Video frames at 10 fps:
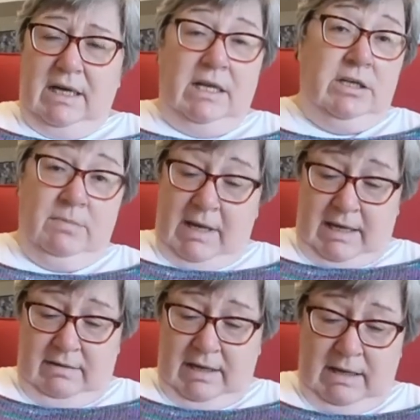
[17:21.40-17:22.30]
And you
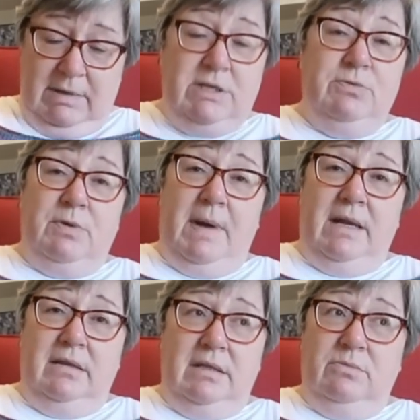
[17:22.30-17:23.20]
may hear me talk
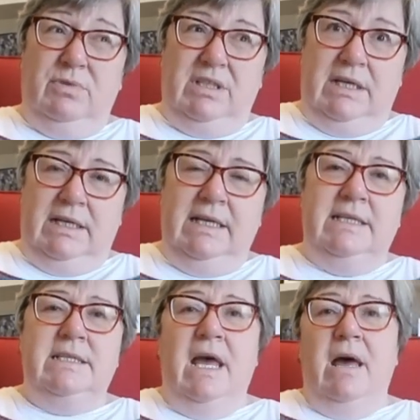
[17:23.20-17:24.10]
about it and think, well, yeah, it
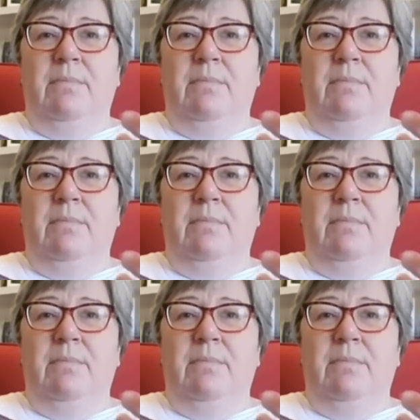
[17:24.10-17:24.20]
is.